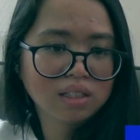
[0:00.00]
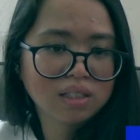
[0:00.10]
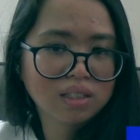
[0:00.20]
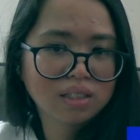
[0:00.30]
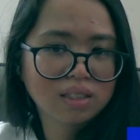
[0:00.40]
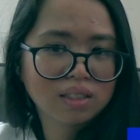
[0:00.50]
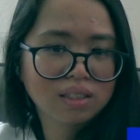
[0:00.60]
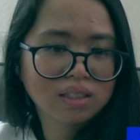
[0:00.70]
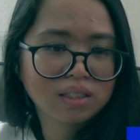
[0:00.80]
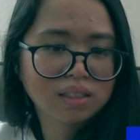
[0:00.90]

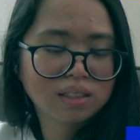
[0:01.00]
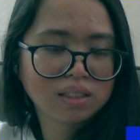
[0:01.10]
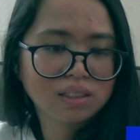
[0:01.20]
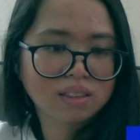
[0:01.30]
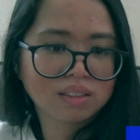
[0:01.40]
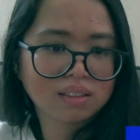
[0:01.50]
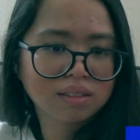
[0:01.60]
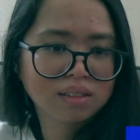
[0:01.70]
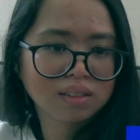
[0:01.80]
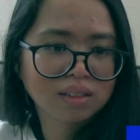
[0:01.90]

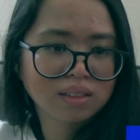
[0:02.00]
No words are spoken by the person on screen.